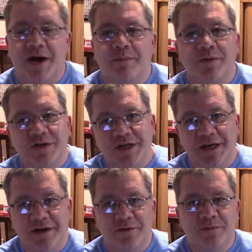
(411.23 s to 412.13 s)
I
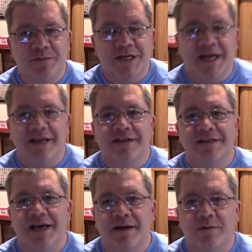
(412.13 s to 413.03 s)
appreciate you taking the
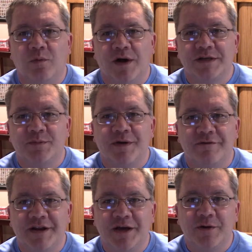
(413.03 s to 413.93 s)
time to watch my
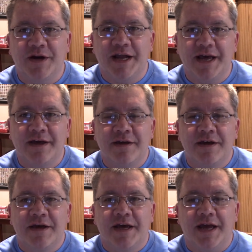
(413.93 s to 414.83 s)
video today,
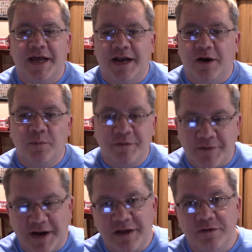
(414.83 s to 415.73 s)
and I hope you
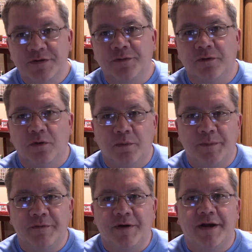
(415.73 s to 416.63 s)
found it useful,
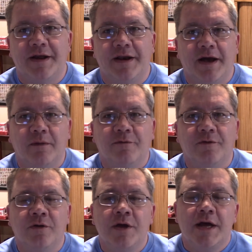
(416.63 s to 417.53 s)
hope you found it
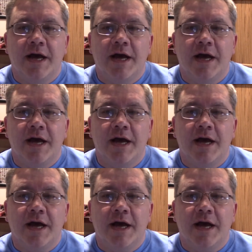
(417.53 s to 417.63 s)
helpful.